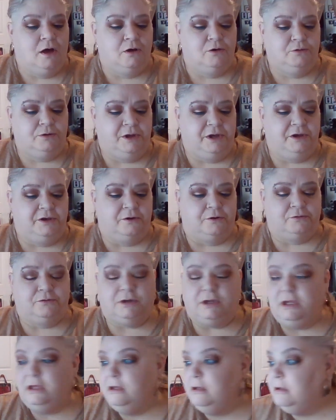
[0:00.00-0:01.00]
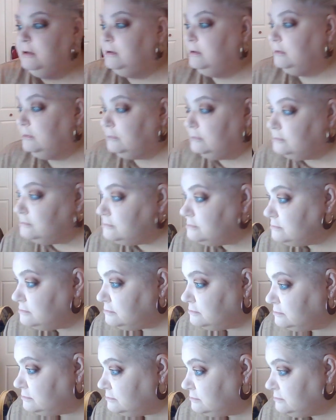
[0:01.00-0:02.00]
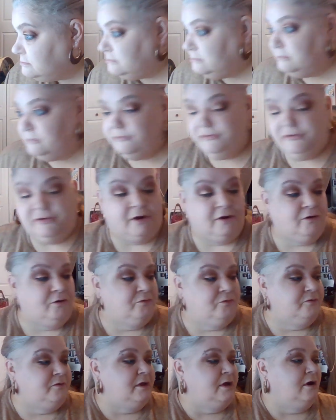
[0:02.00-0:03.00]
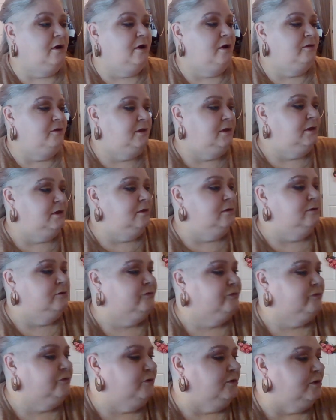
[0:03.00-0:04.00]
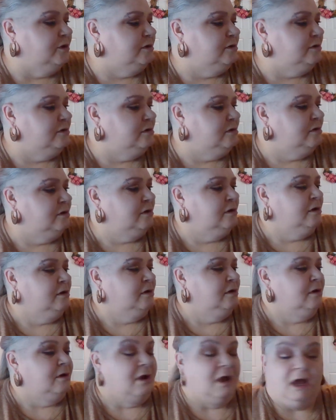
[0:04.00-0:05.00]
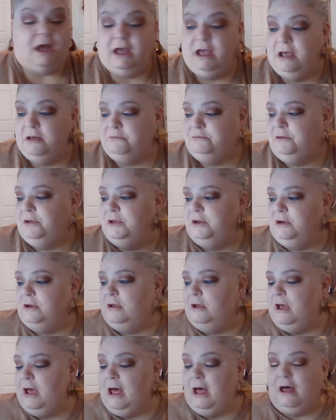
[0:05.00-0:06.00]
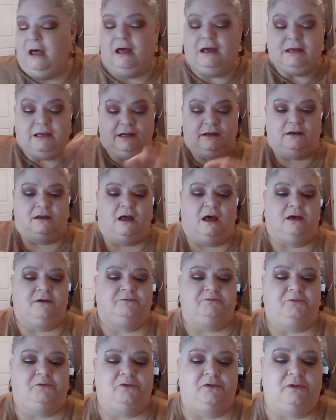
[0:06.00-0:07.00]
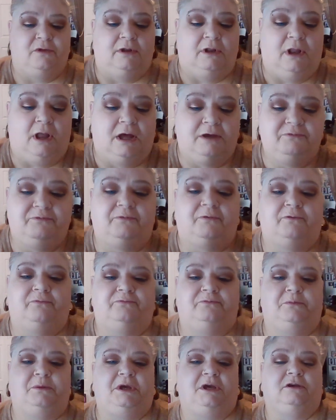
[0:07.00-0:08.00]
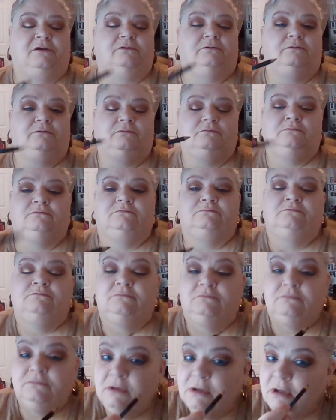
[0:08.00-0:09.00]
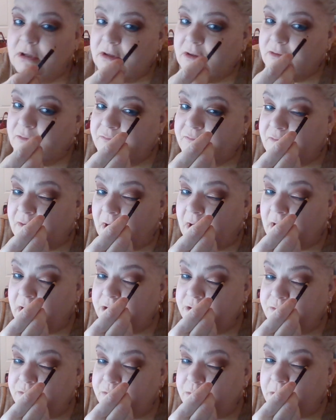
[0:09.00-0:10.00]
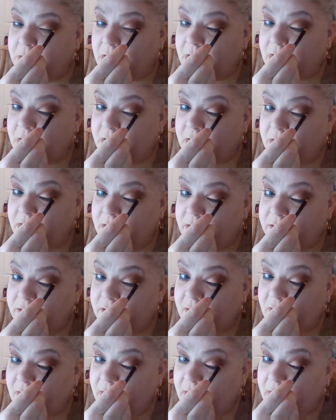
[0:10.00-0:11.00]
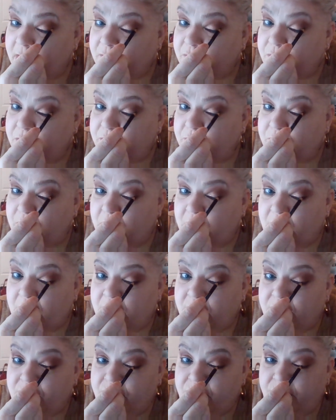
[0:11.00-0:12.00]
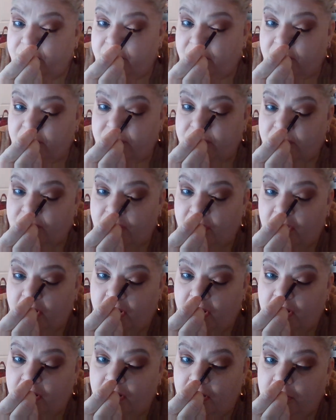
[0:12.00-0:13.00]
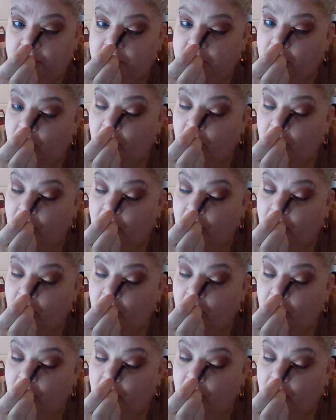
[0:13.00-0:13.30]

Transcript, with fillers: Okie dokie check over there. I think it looks good. I am gonna, I cannot for the life of me find my, the liquid one I used yesterday. And I,